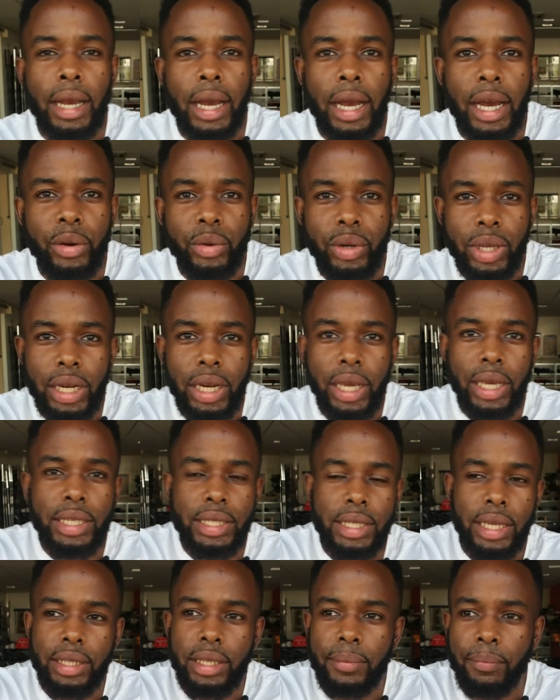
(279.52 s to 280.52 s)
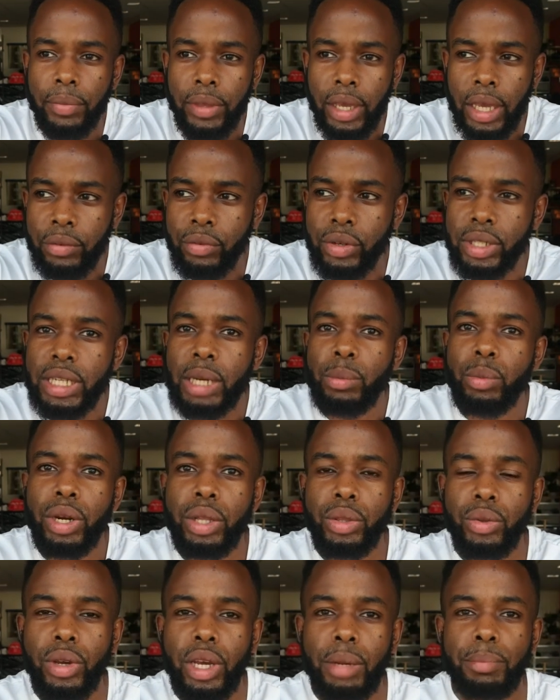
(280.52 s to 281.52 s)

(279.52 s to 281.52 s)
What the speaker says: I realized that every time when I talk